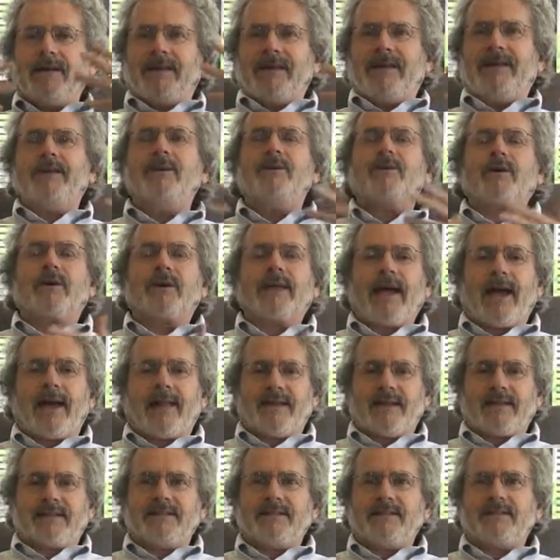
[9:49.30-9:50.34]

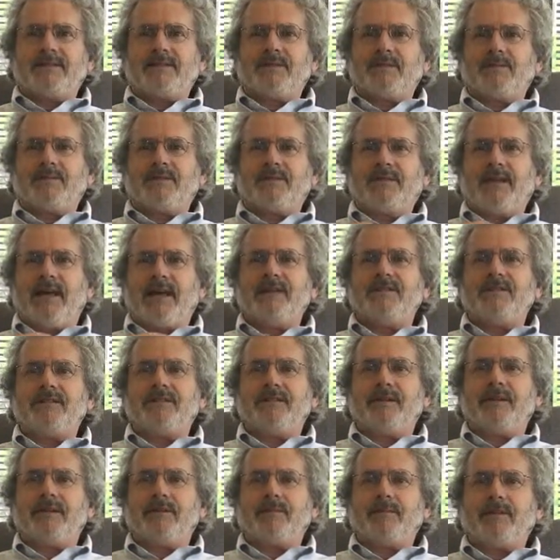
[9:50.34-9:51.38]
inorganic systems, in
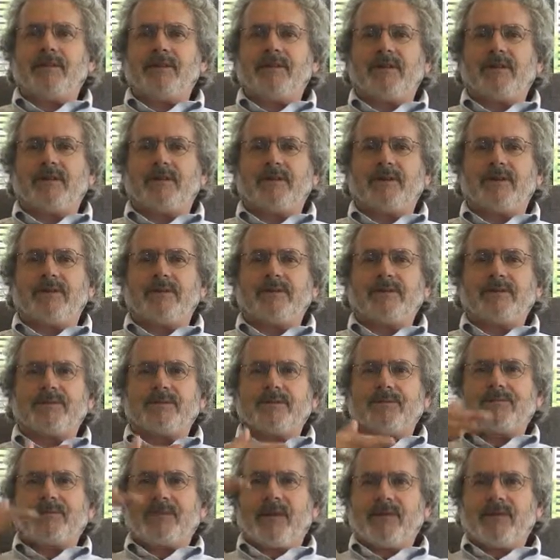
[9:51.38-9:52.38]
engineered materials.